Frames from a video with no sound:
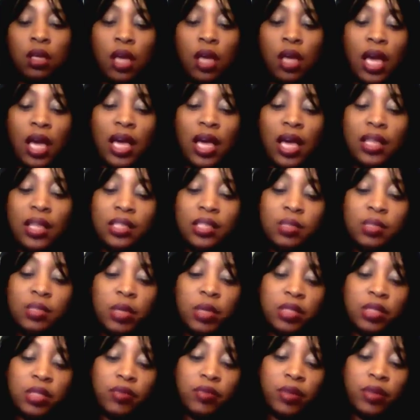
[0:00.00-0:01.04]
I had this
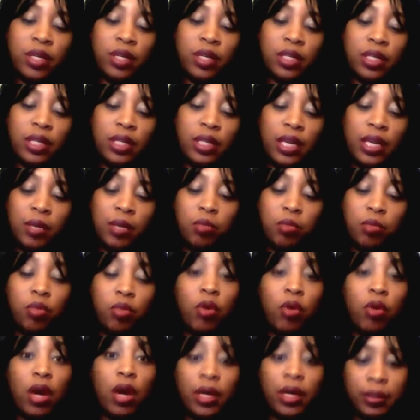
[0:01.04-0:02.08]
best friend named
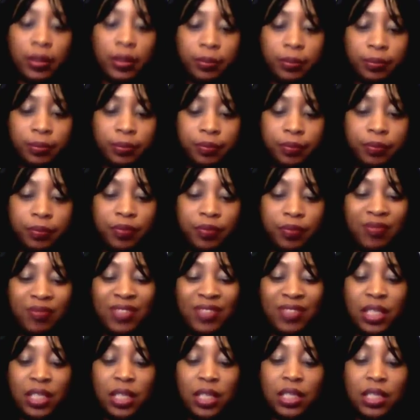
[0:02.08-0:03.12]
Brian.
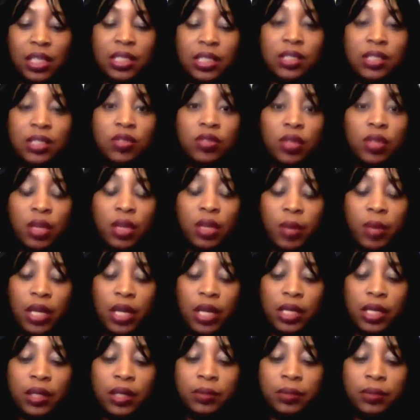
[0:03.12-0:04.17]
He had a sister named
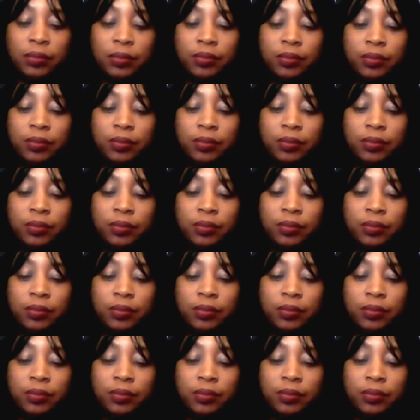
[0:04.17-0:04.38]
Eileen.